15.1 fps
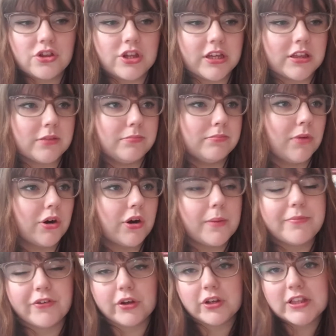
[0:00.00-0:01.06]
She's more
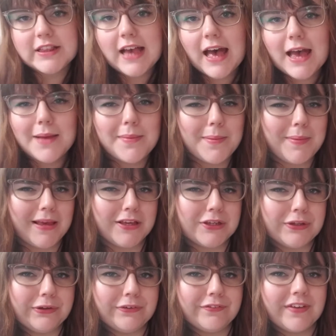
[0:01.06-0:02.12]
up for a good time, a bit
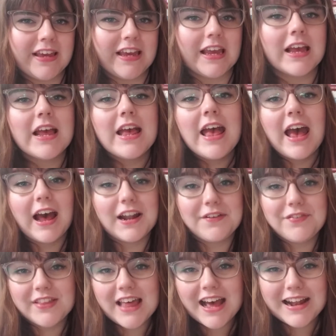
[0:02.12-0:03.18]
goofy, and
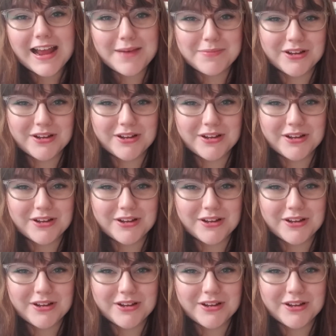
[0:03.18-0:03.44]
for that,